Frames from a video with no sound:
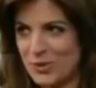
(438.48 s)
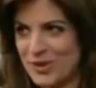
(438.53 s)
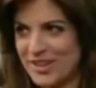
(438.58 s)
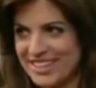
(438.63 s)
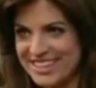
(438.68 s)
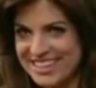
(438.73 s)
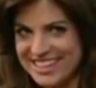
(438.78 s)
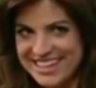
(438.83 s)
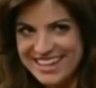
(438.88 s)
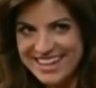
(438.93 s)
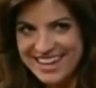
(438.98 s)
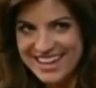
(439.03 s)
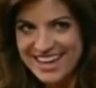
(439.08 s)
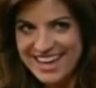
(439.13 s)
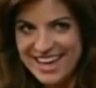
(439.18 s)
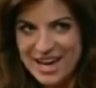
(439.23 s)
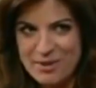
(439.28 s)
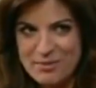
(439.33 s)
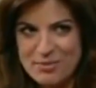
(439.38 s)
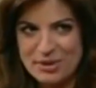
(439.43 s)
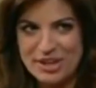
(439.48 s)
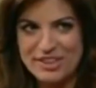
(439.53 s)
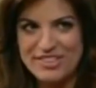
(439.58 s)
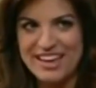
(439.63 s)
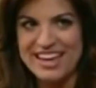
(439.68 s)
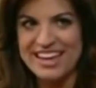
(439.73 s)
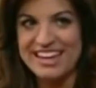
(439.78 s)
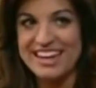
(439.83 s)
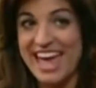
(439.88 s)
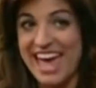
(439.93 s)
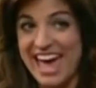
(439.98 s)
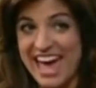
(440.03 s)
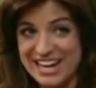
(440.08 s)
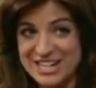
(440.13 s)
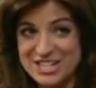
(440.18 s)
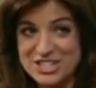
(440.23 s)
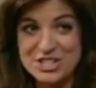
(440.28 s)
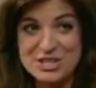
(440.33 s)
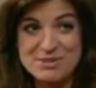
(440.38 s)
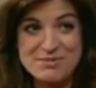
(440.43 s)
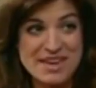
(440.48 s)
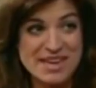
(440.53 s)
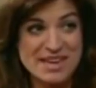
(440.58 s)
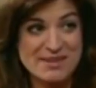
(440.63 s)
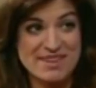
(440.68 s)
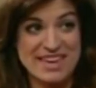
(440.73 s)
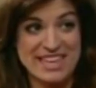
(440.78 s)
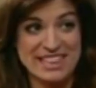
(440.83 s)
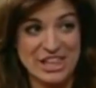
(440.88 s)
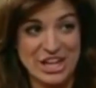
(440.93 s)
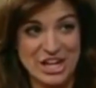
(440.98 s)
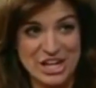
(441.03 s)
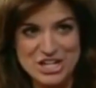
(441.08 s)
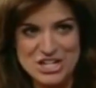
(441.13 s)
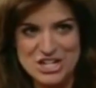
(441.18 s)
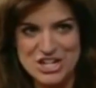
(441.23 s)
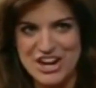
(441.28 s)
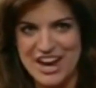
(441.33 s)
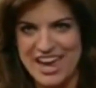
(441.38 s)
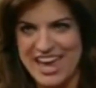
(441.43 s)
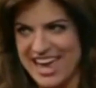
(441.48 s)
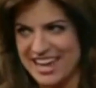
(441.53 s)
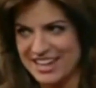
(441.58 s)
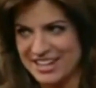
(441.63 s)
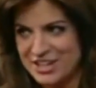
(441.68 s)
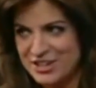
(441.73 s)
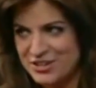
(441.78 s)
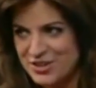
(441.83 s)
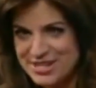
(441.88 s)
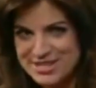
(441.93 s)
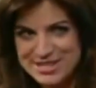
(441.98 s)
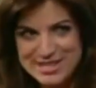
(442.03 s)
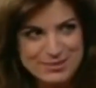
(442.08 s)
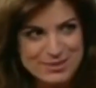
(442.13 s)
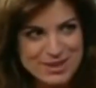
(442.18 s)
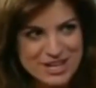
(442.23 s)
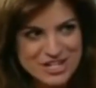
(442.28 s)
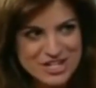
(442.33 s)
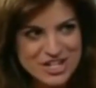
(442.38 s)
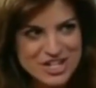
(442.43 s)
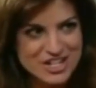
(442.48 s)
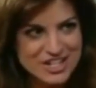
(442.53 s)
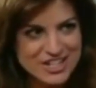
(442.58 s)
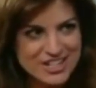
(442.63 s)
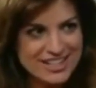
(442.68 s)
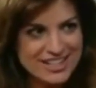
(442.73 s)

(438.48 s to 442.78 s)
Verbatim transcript: Really? A pill that can actually make a man larger and increase his pleasure?